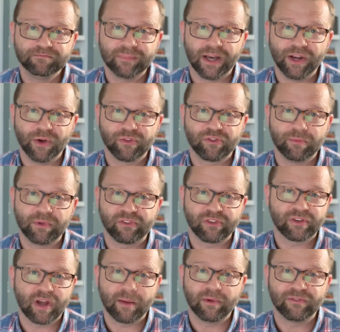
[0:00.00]
I know it's a busy
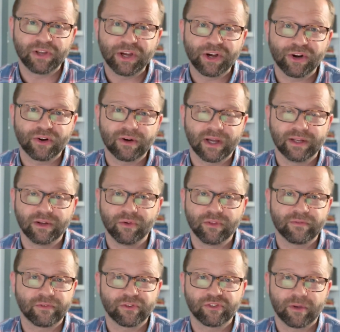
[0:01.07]
time of year. I know
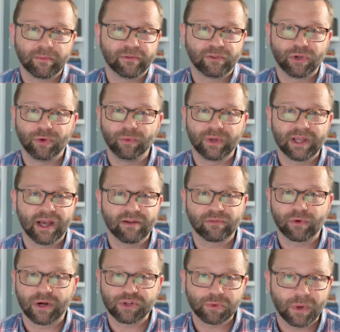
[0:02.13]
that for some of you, we have
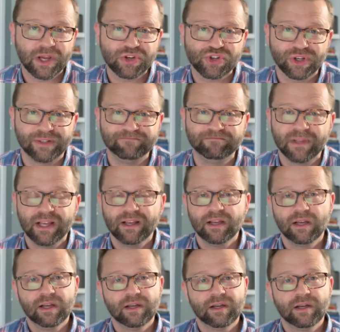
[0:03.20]
graduation.
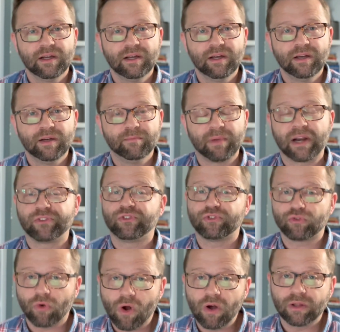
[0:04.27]
But I
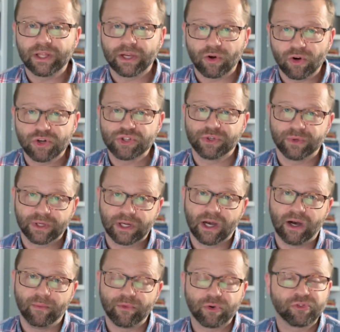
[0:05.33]
strongly urge you to come.